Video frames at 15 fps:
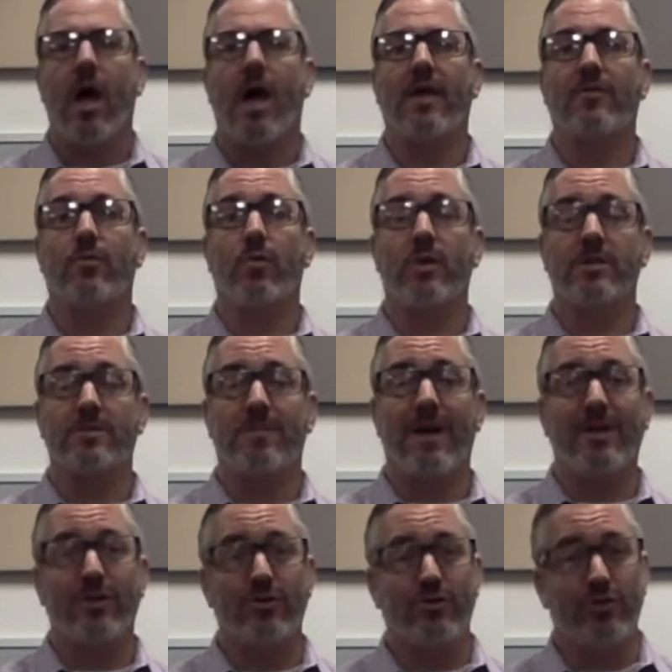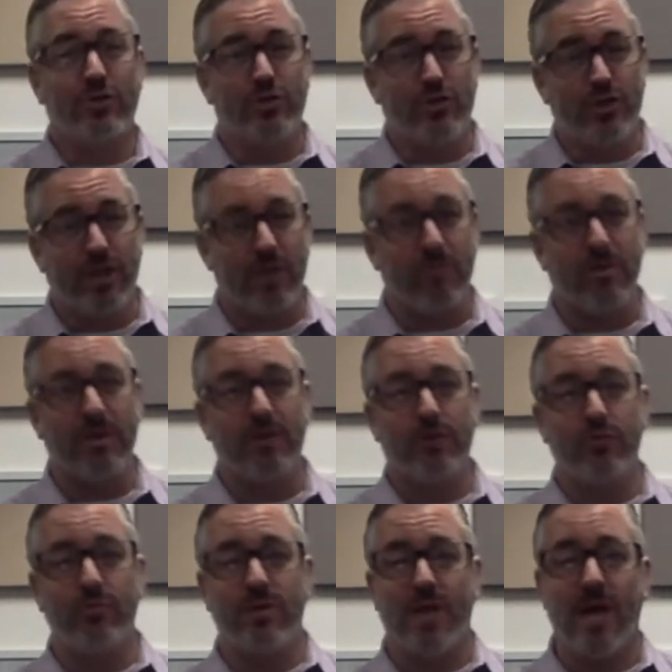The one spot you generally do
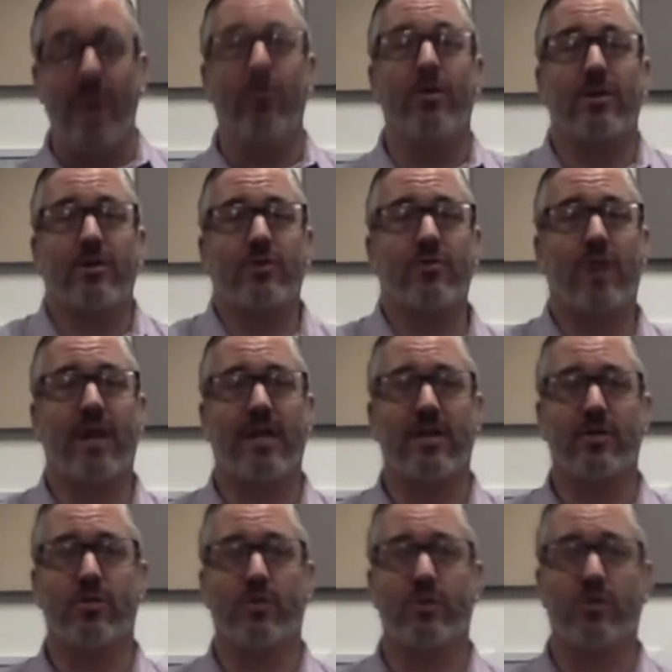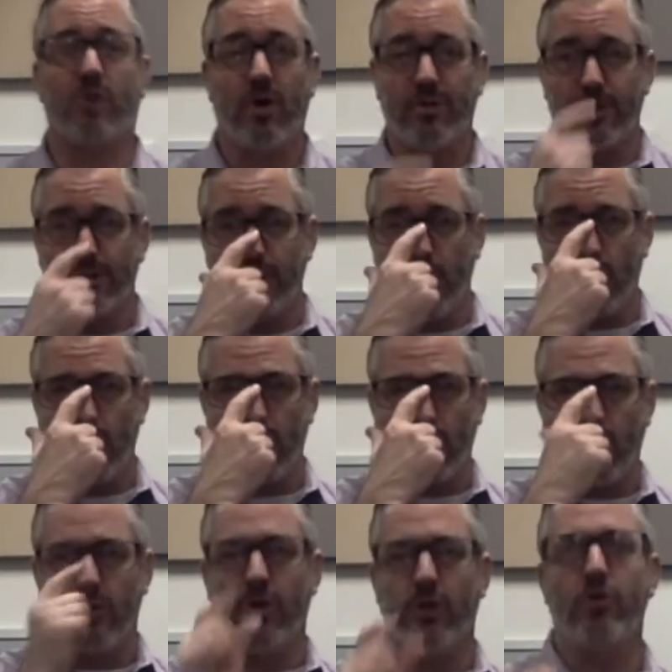not want to strike is what's called the node
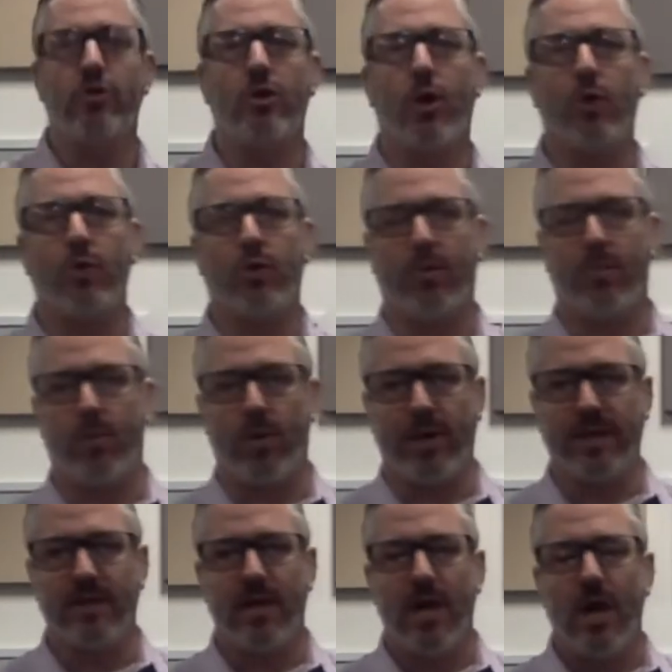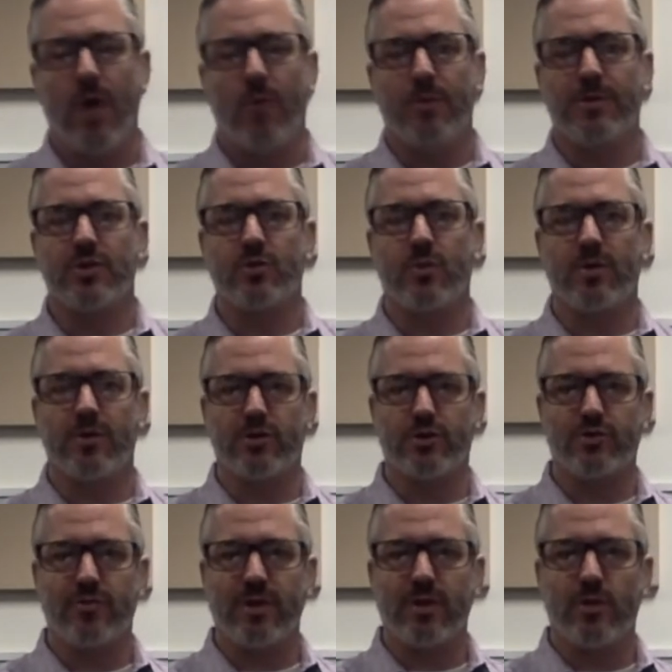or the nodal point, which is where the
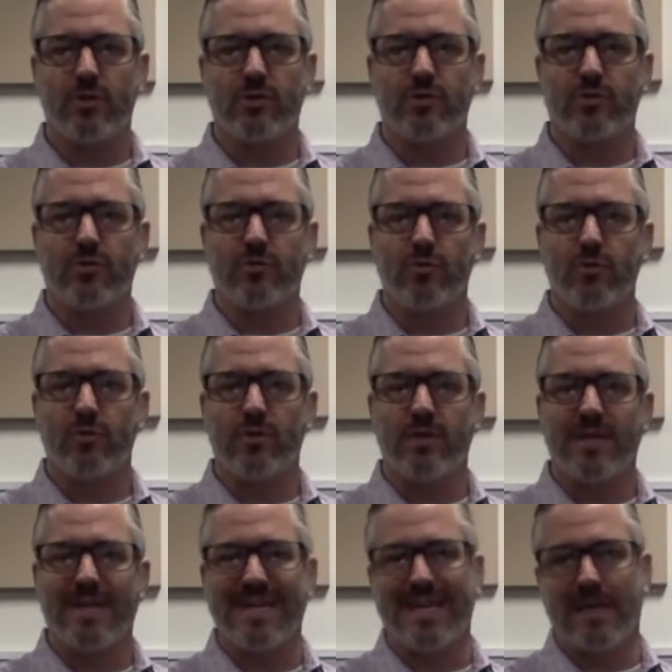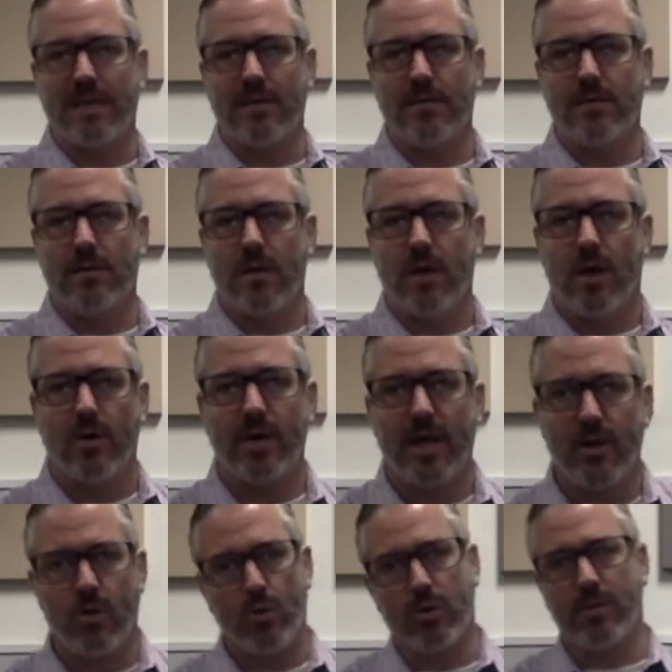string goes through the key, okay,
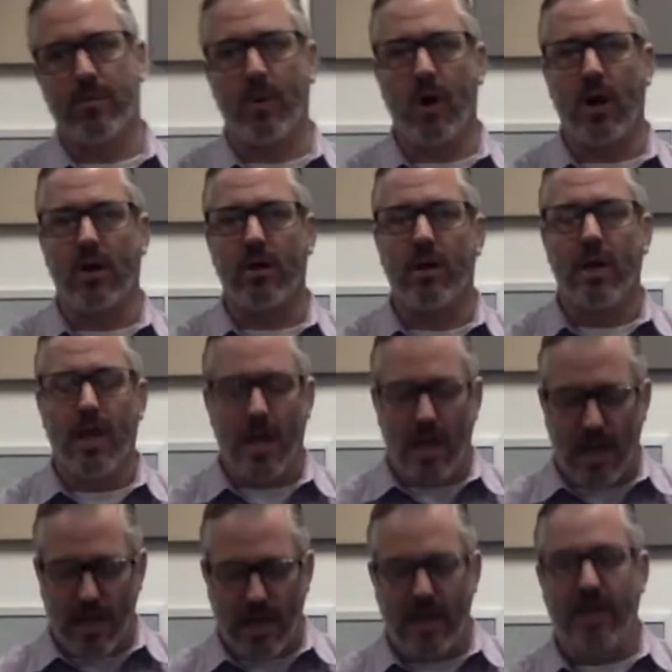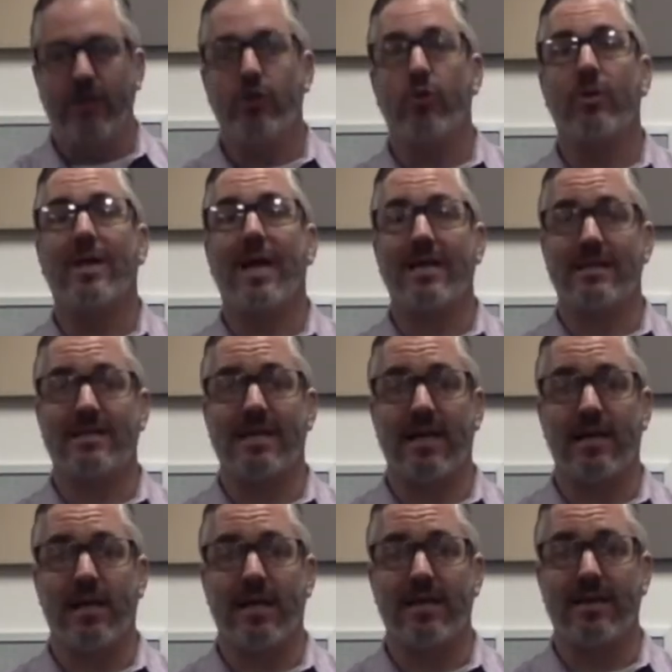or the bar, and you'll get a sound
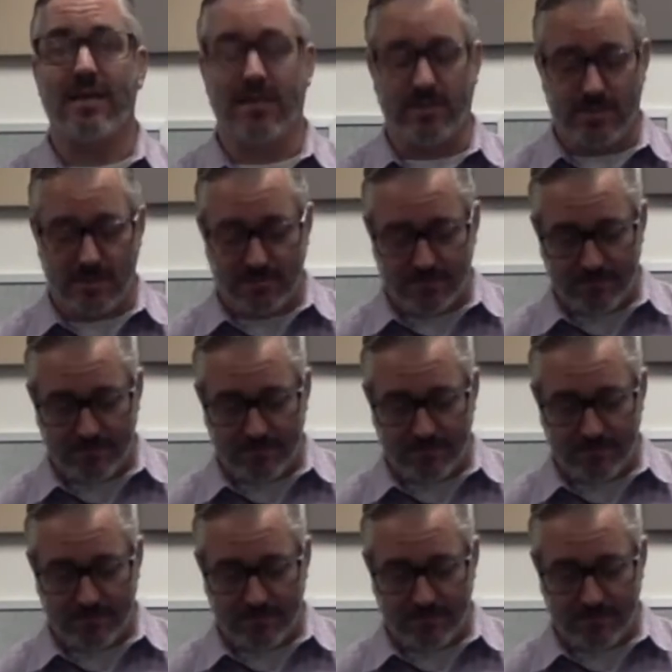like this.